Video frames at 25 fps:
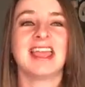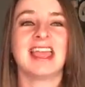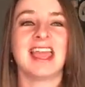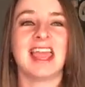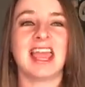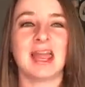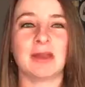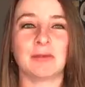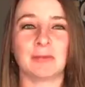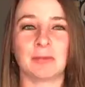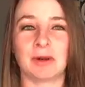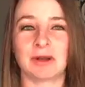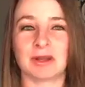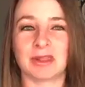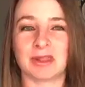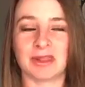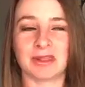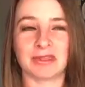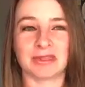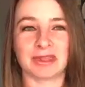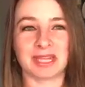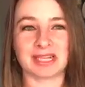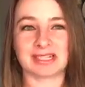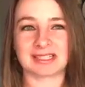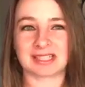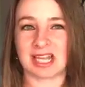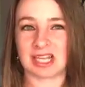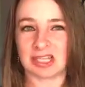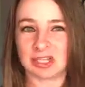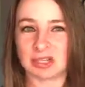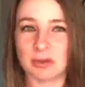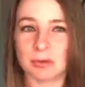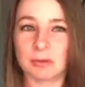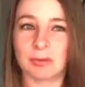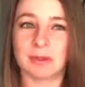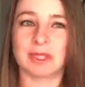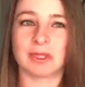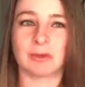And what are the things that
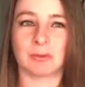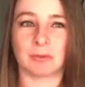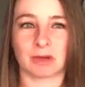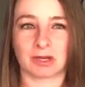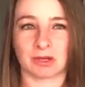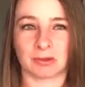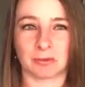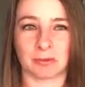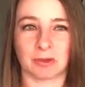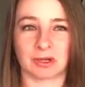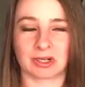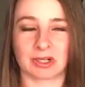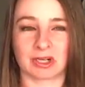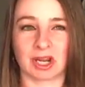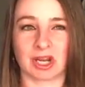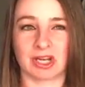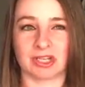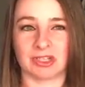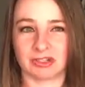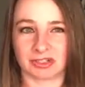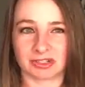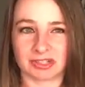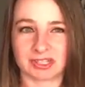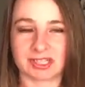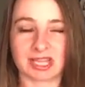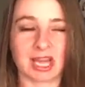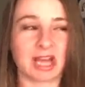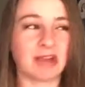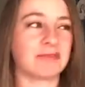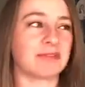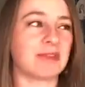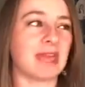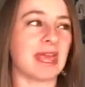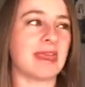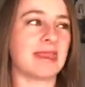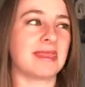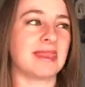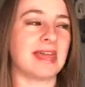you really want to work on yourself
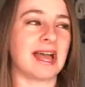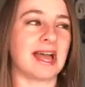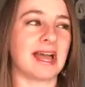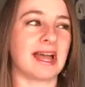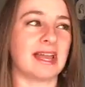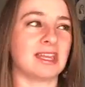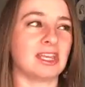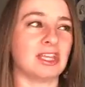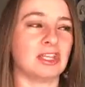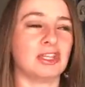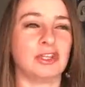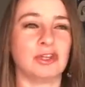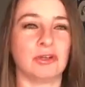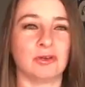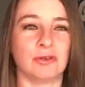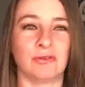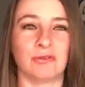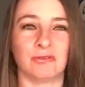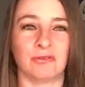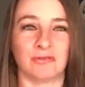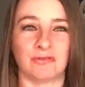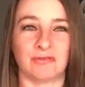and that you